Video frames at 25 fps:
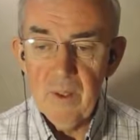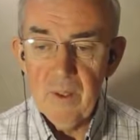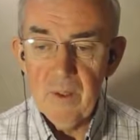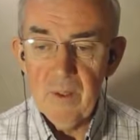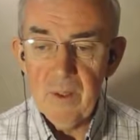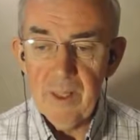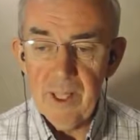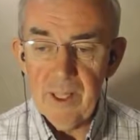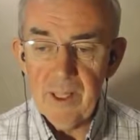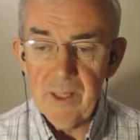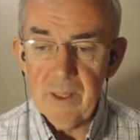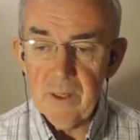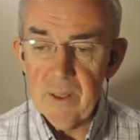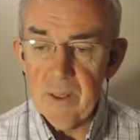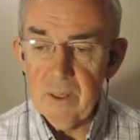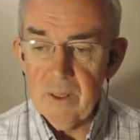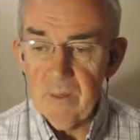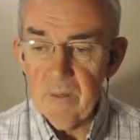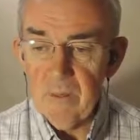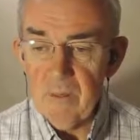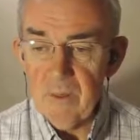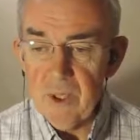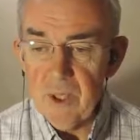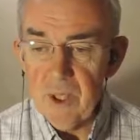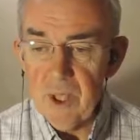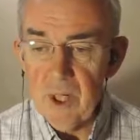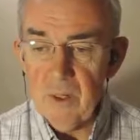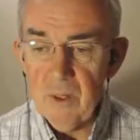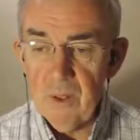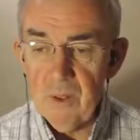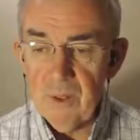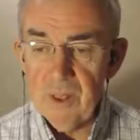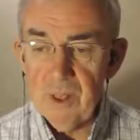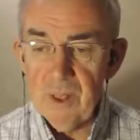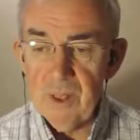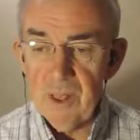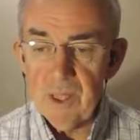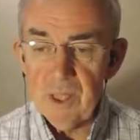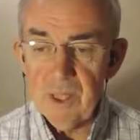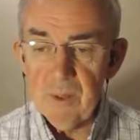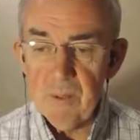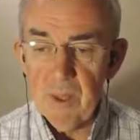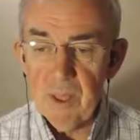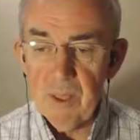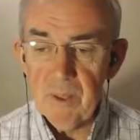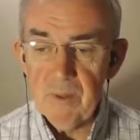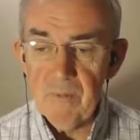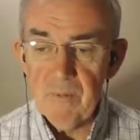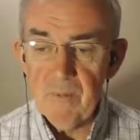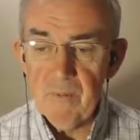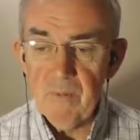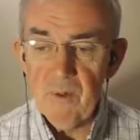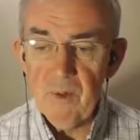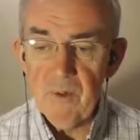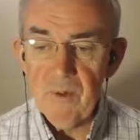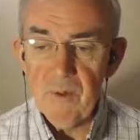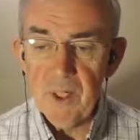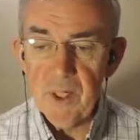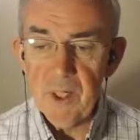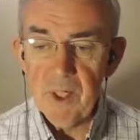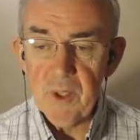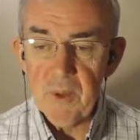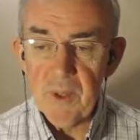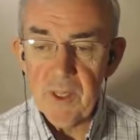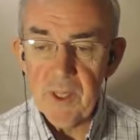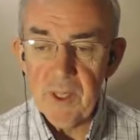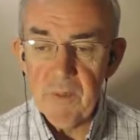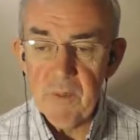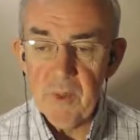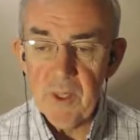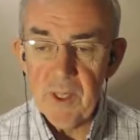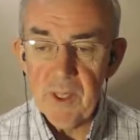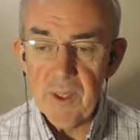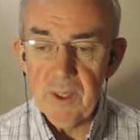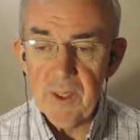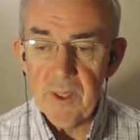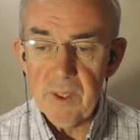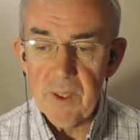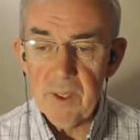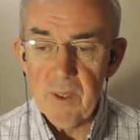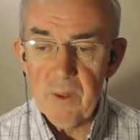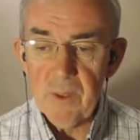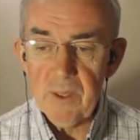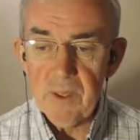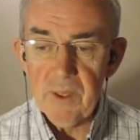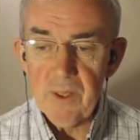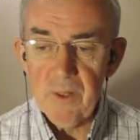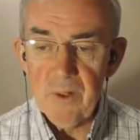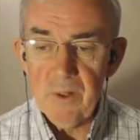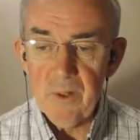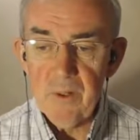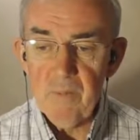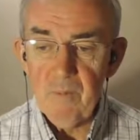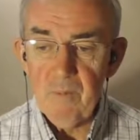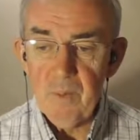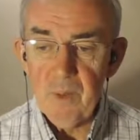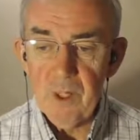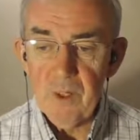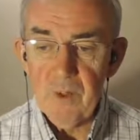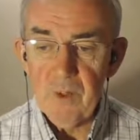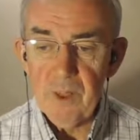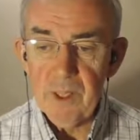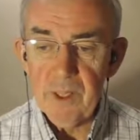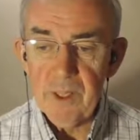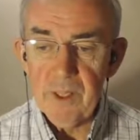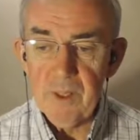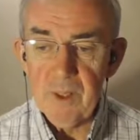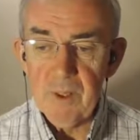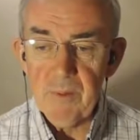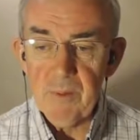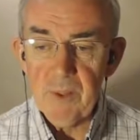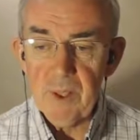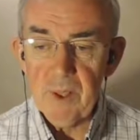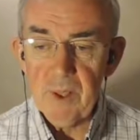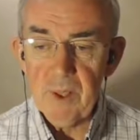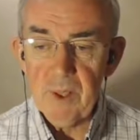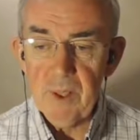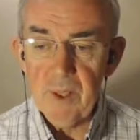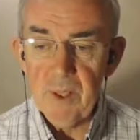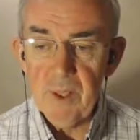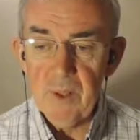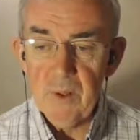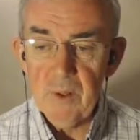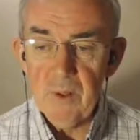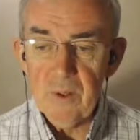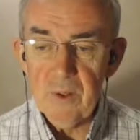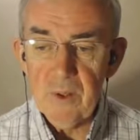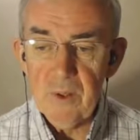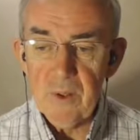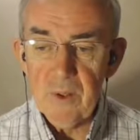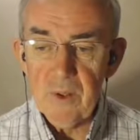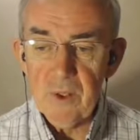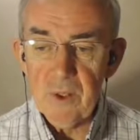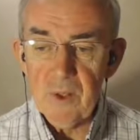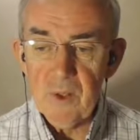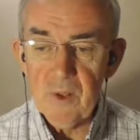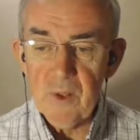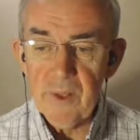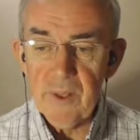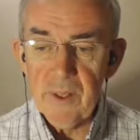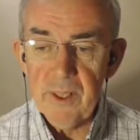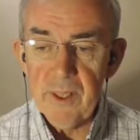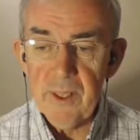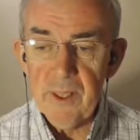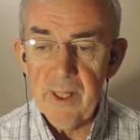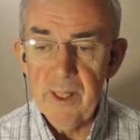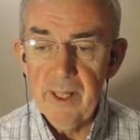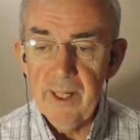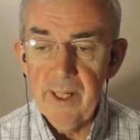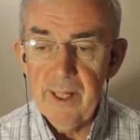that show only lasts about 15, 20 minutes. So it's not a, a great time suck. You can just join in.